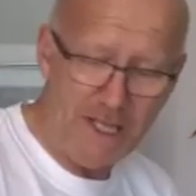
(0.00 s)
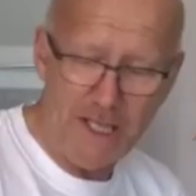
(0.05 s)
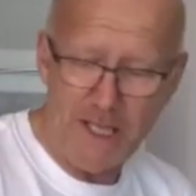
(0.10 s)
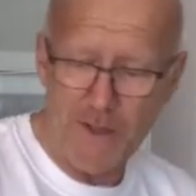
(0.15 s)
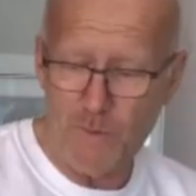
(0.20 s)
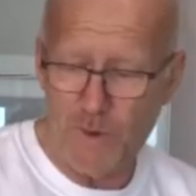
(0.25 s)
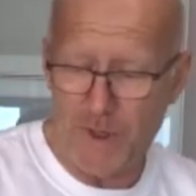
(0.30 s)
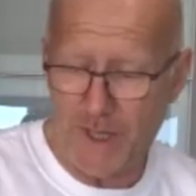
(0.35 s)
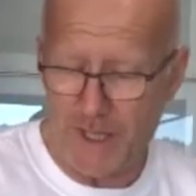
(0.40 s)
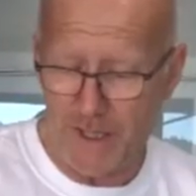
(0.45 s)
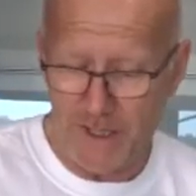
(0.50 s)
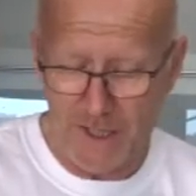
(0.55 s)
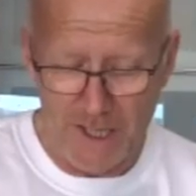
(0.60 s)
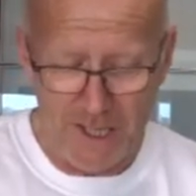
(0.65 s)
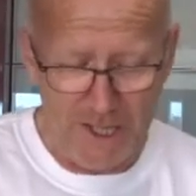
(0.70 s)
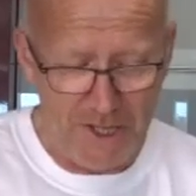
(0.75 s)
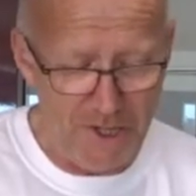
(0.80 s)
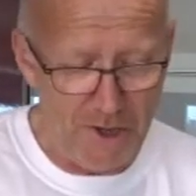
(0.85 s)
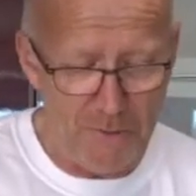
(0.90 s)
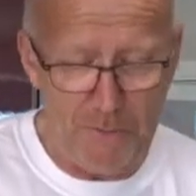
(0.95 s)
it in with that.
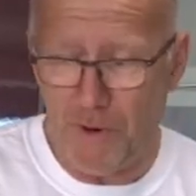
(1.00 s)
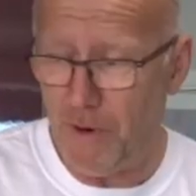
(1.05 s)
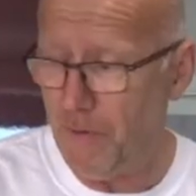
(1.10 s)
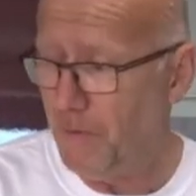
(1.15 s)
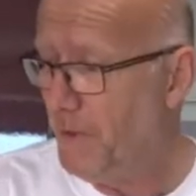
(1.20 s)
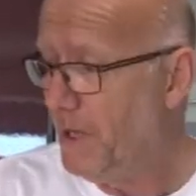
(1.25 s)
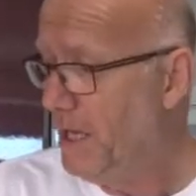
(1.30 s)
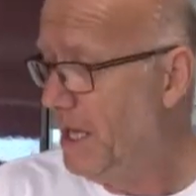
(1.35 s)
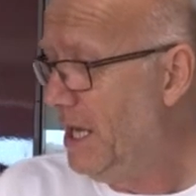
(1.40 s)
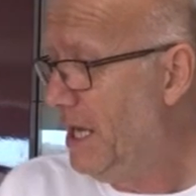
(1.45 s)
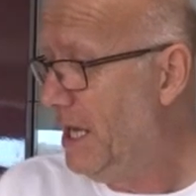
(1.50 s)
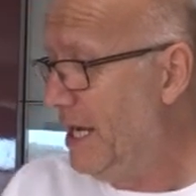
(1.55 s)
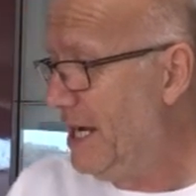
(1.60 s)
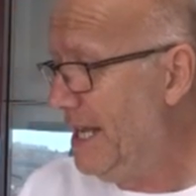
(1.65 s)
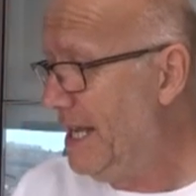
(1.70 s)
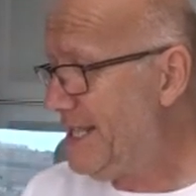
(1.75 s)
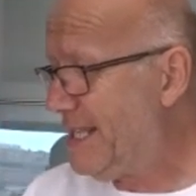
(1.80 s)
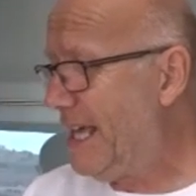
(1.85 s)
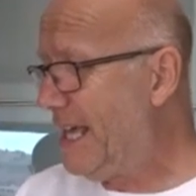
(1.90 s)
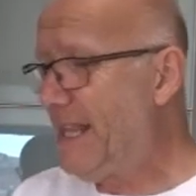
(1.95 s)
No problem.
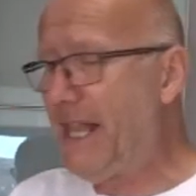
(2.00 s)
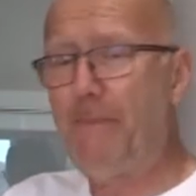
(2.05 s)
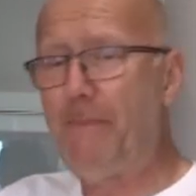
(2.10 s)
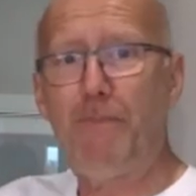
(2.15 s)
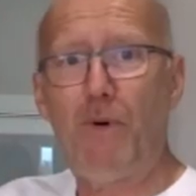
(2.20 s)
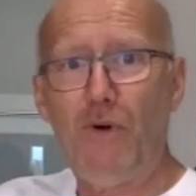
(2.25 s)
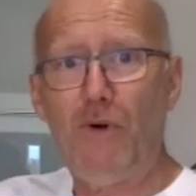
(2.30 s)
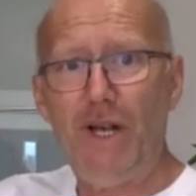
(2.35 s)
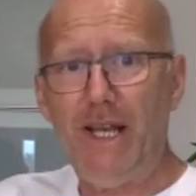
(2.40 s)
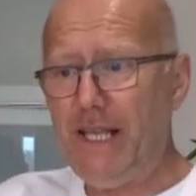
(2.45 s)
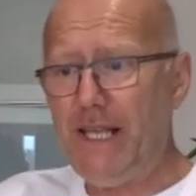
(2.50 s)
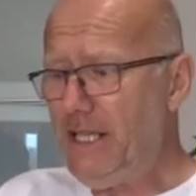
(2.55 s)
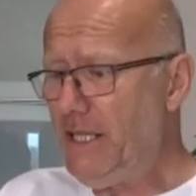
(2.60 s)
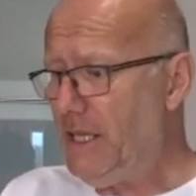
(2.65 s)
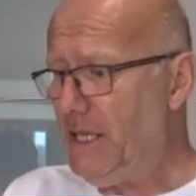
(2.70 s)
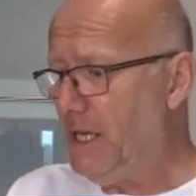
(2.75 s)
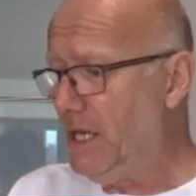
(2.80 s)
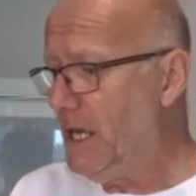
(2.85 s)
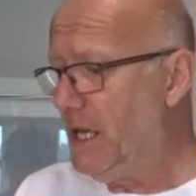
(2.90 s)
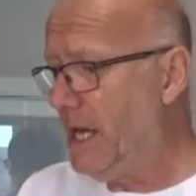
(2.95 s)
Let's get that boiling.
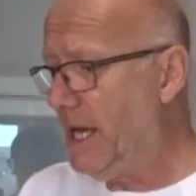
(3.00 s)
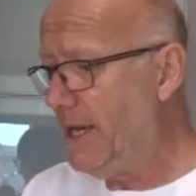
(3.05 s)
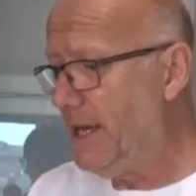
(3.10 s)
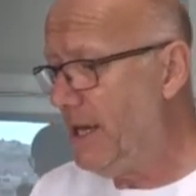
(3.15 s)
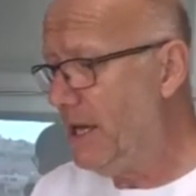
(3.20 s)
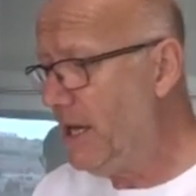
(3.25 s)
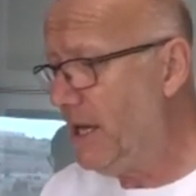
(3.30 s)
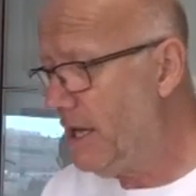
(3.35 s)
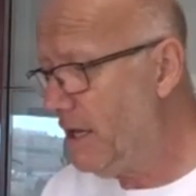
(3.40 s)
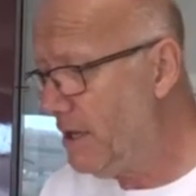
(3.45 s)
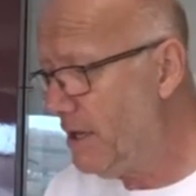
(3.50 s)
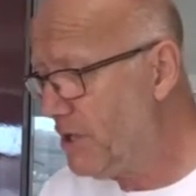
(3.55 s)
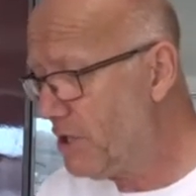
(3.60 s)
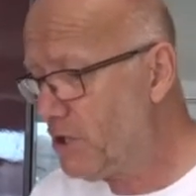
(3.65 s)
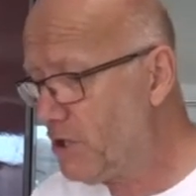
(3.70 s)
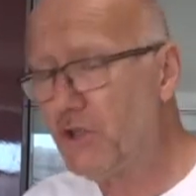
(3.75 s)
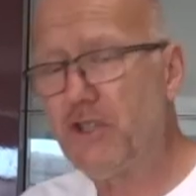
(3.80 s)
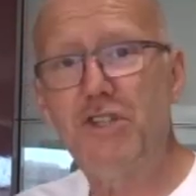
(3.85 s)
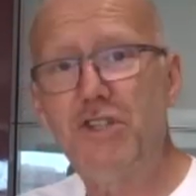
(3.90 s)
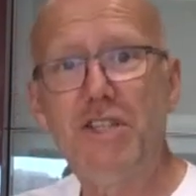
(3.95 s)
Uh, the
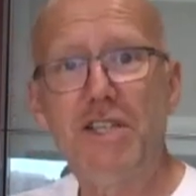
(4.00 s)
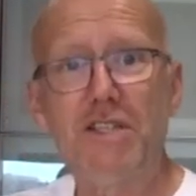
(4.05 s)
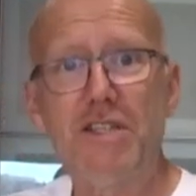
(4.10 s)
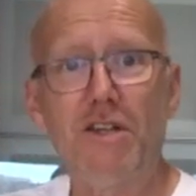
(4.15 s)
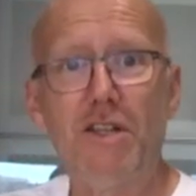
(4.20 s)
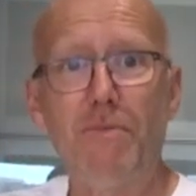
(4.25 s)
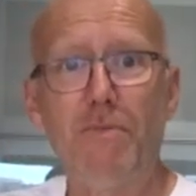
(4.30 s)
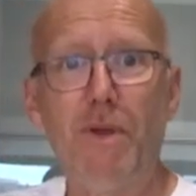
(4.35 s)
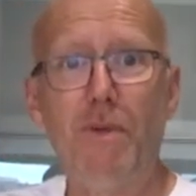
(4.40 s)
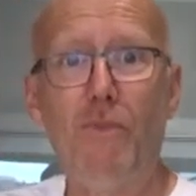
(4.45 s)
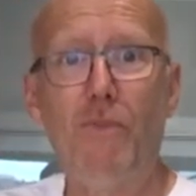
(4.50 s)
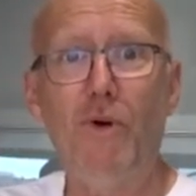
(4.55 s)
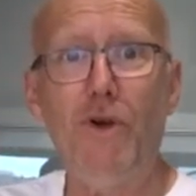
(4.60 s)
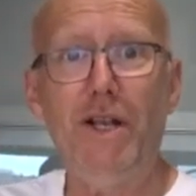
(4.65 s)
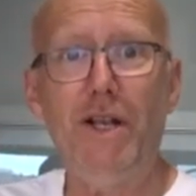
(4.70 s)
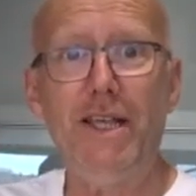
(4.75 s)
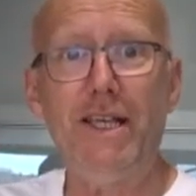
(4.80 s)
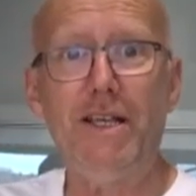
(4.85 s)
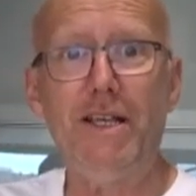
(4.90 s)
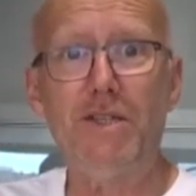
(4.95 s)
sausage is gonna be
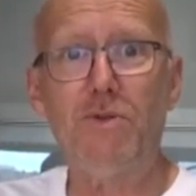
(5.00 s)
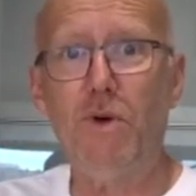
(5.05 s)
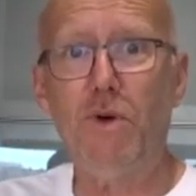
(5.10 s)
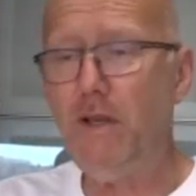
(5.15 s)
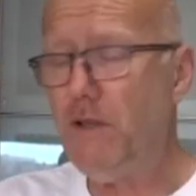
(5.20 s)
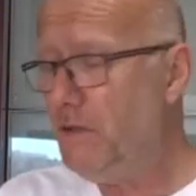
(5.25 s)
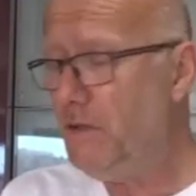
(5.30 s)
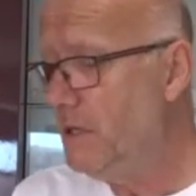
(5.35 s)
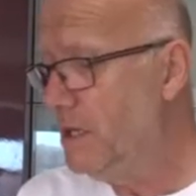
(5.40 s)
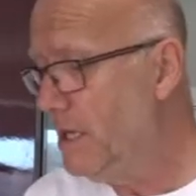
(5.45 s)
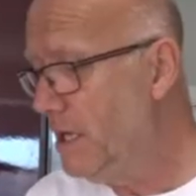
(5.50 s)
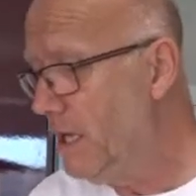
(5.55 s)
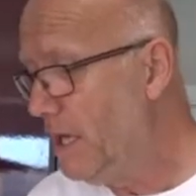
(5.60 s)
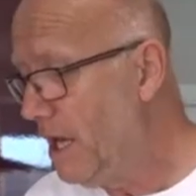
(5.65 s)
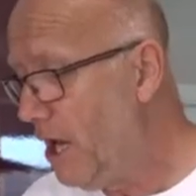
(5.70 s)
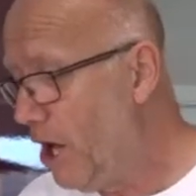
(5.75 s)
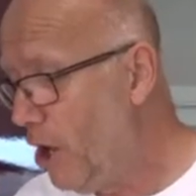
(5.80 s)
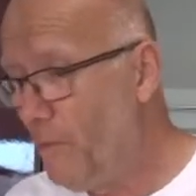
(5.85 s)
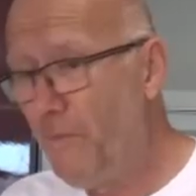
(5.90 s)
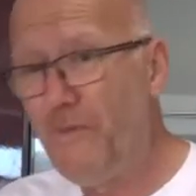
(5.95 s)
boiling as well.
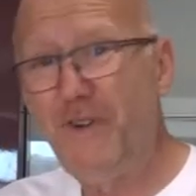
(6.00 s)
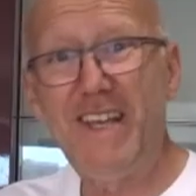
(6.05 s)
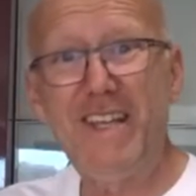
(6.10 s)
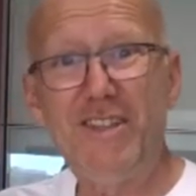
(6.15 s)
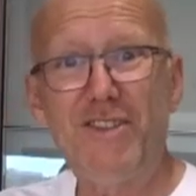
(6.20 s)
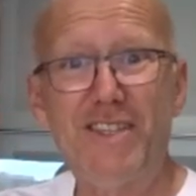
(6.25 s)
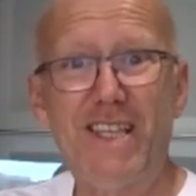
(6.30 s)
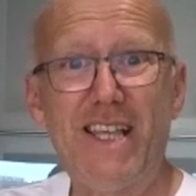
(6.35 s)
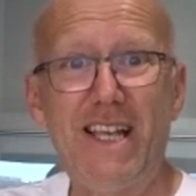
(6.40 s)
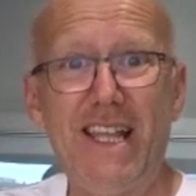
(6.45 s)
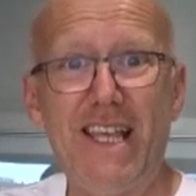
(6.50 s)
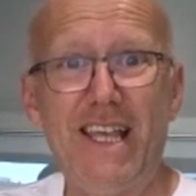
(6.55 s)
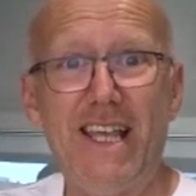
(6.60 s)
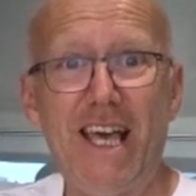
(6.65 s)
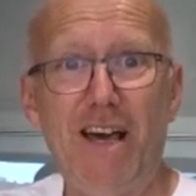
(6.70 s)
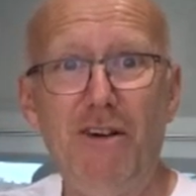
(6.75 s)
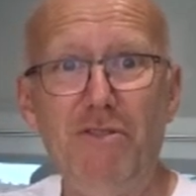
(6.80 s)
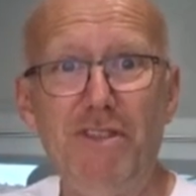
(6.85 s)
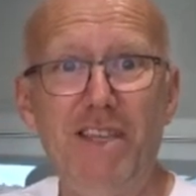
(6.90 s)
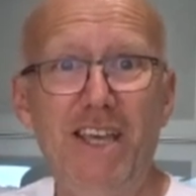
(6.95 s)
Hopefully it doesn't leak
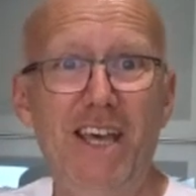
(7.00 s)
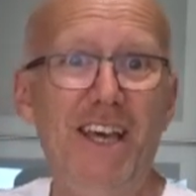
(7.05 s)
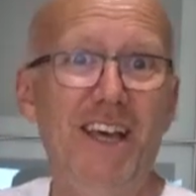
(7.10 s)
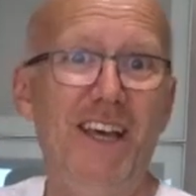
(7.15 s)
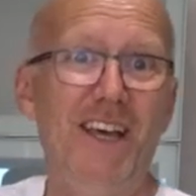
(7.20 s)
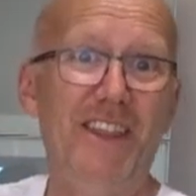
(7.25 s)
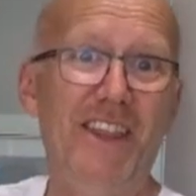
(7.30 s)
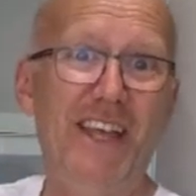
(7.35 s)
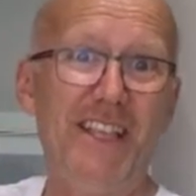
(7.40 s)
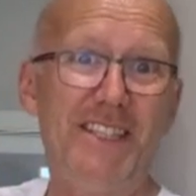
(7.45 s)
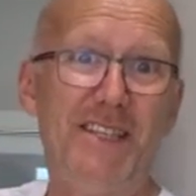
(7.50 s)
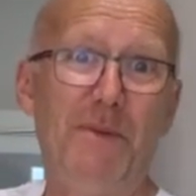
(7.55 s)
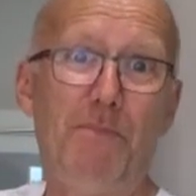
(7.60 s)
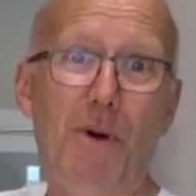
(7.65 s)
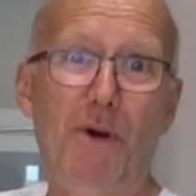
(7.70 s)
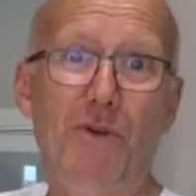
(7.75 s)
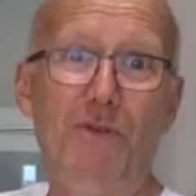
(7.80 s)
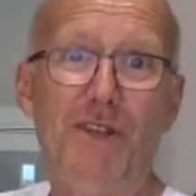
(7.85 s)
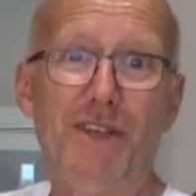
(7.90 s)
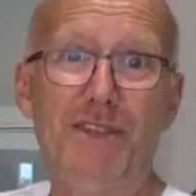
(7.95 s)
out. That's a
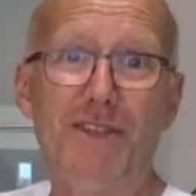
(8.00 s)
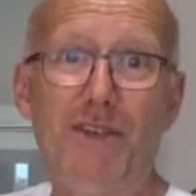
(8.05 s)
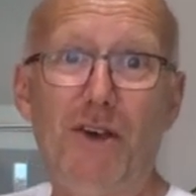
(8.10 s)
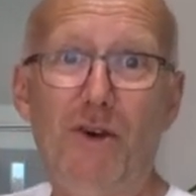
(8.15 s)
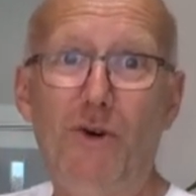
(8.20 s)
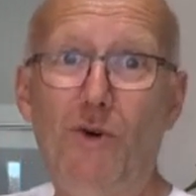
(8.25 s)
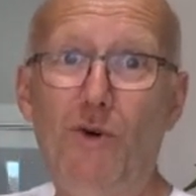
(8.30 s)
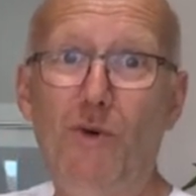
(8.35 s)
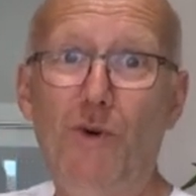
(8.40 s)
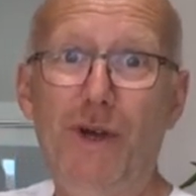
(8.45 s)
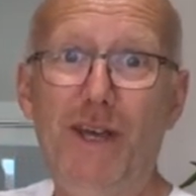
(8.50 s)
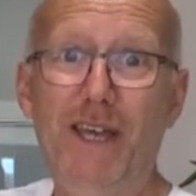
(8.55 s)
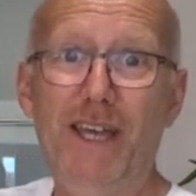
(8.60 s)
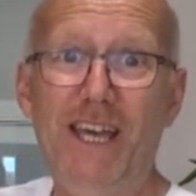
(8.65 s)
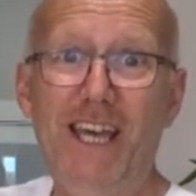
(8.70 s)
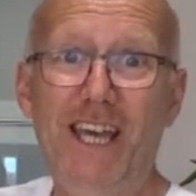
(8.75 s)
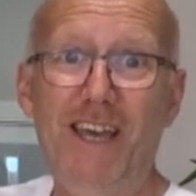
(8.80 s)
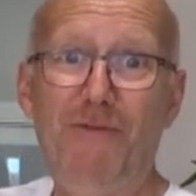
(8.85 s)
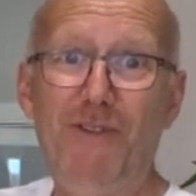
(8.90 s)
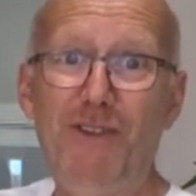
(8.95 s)
bonus, so
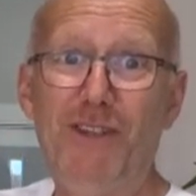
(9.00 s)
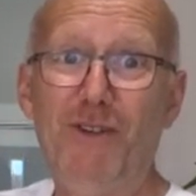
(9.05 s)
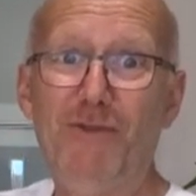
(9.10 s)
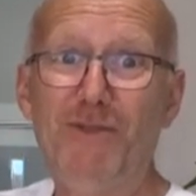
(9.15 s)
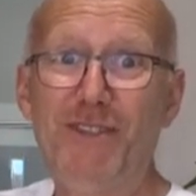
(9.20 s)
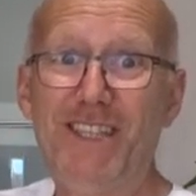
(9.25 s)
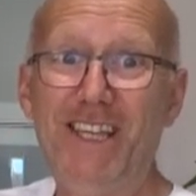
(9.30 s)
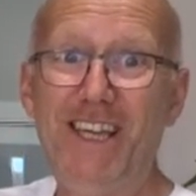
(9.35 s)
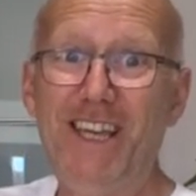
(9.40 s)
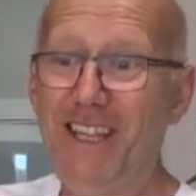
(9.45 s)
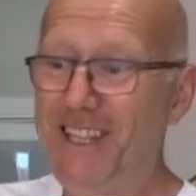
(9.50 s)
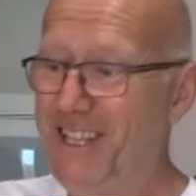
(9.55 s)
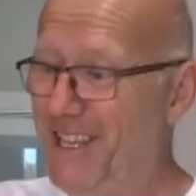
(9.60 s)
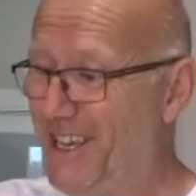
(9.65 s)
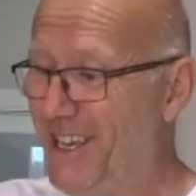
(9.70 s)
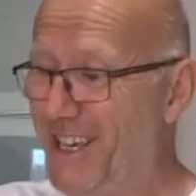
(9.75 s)
if you don't see it,